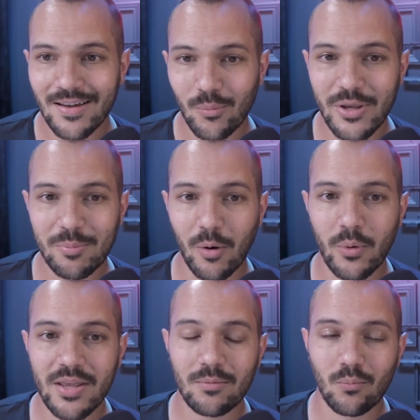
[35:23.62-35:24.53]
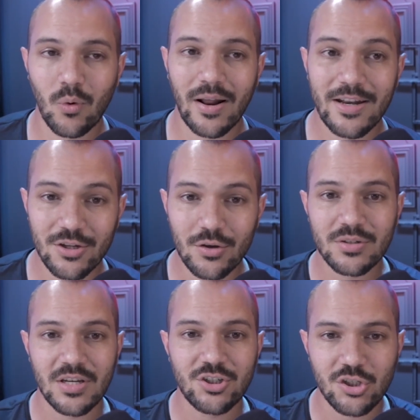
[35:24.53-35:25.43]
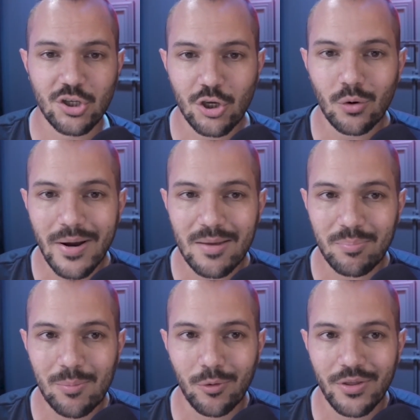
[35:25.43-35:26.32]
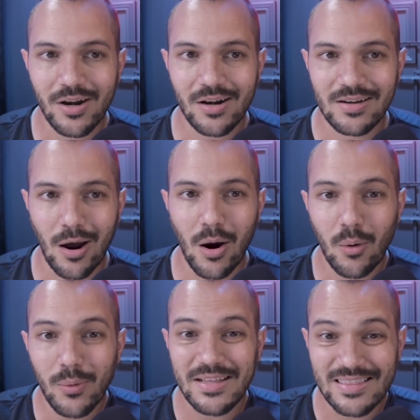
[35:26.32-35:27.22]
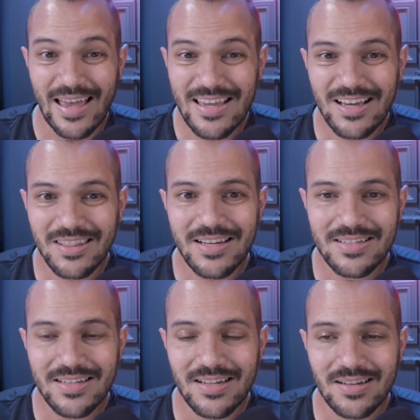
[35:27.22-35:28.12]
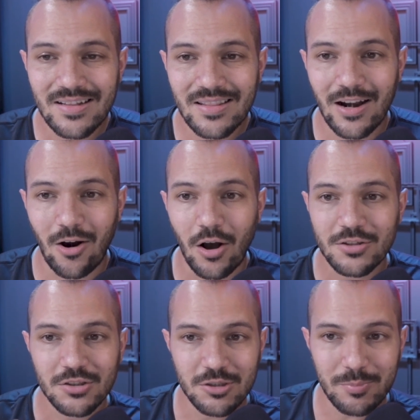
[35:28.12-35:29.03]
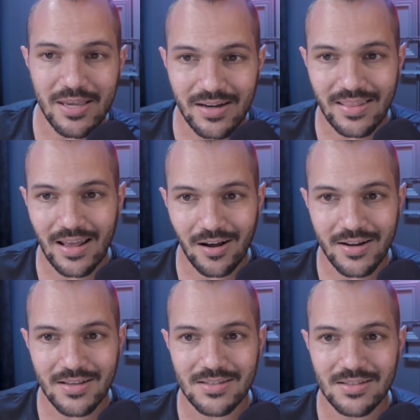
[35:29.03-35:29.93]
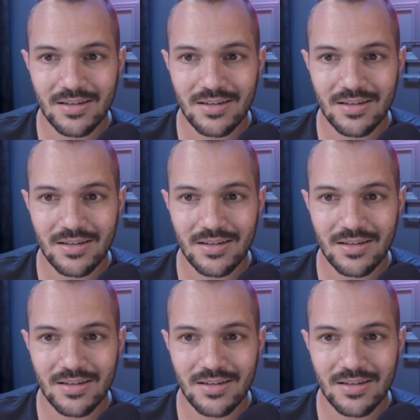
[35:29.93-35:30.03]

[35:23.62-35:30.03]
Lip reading: What I do is I just curate people that are already like on LinkedIn that are also speaking to that audience.